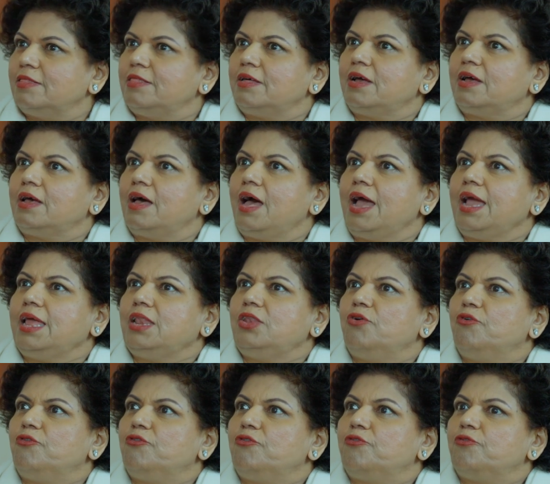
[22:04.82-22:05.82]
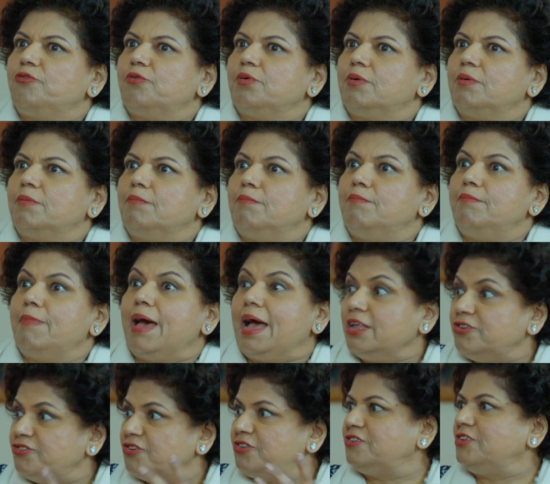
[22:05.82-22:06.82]
the kind of
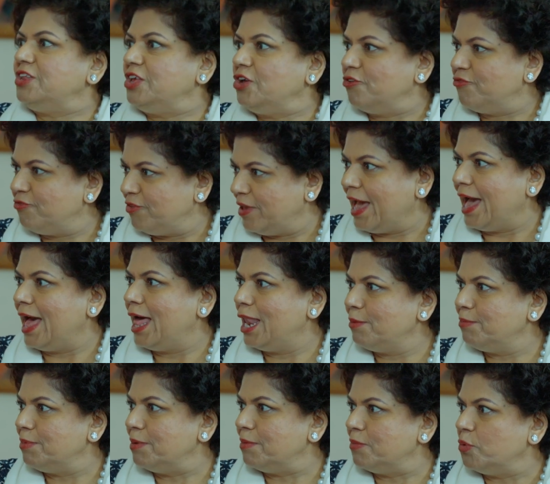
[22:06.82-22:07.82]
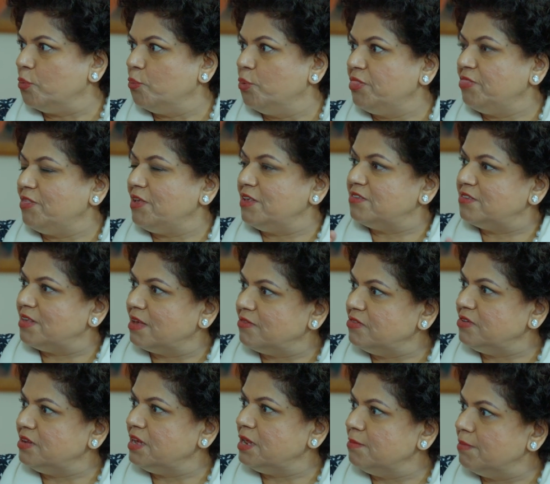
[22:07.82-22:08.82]
majesty of the album with the
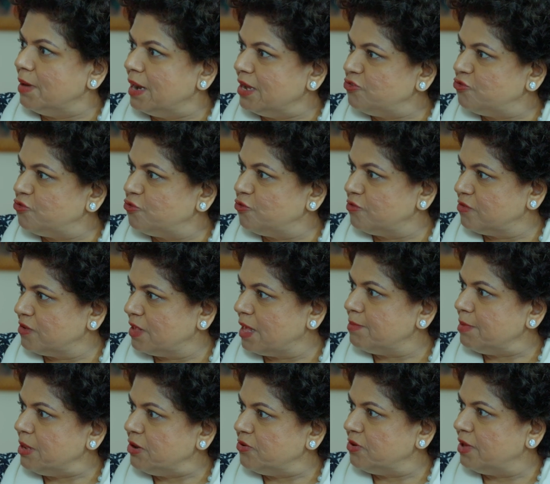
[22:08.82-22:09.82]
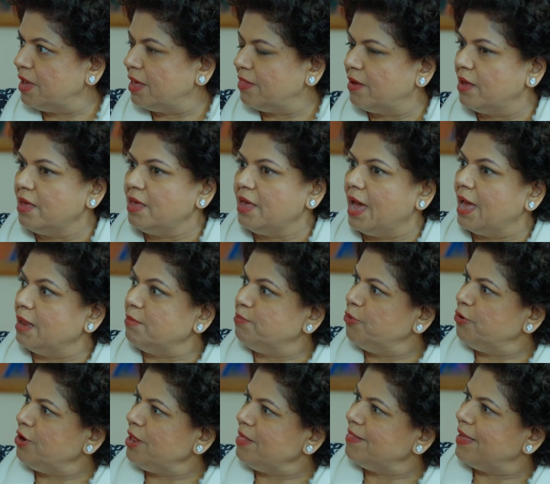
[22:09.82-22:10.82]
17 maestros coming together and
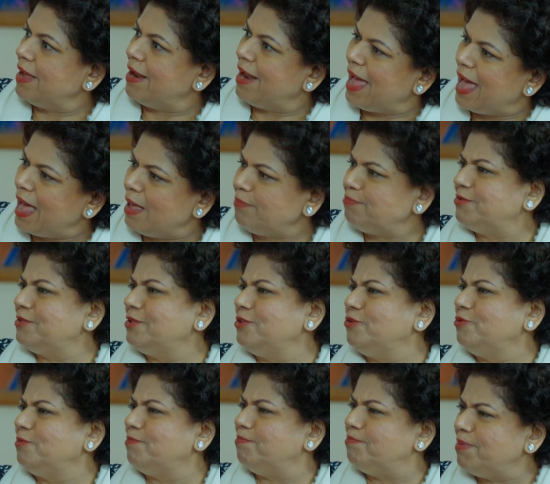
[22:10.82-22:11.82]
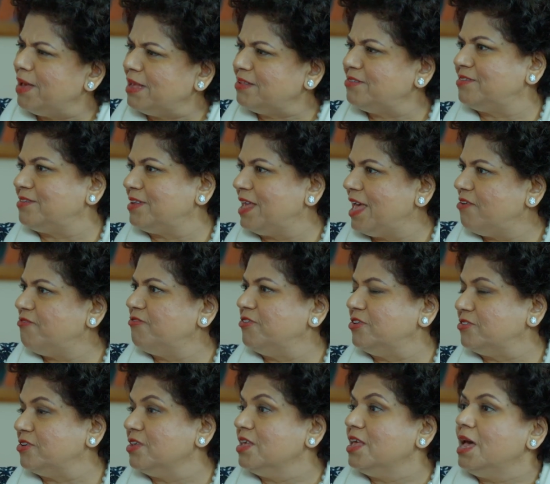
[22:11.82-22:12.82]
putting their absolute best
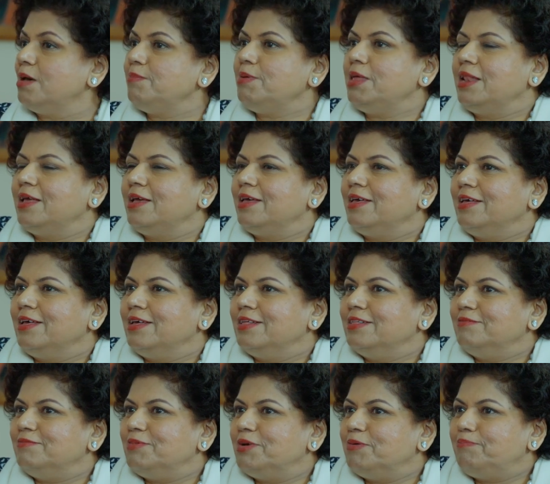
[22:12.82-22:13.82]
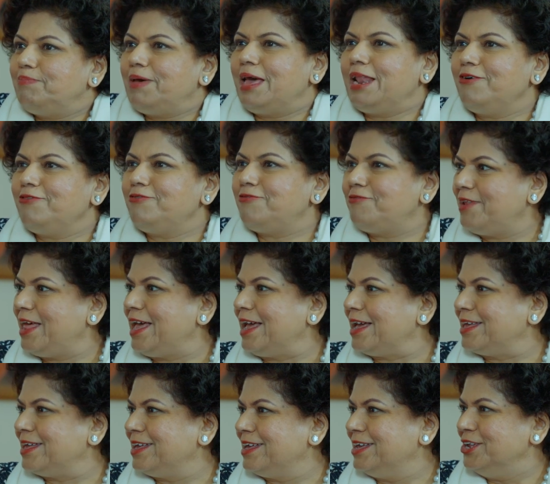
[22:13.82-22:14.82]
efforts. I mean, Bella
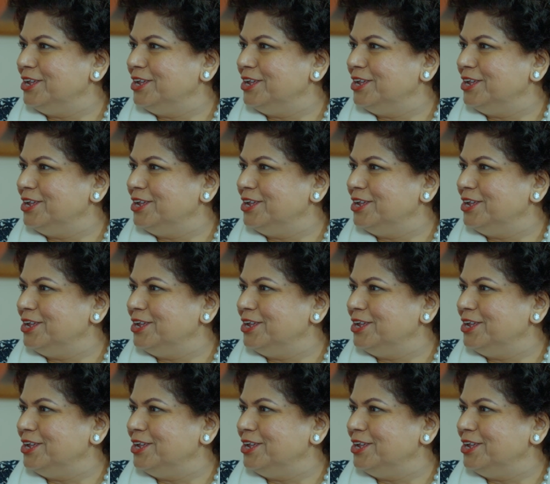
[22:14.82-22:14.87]
Fleck,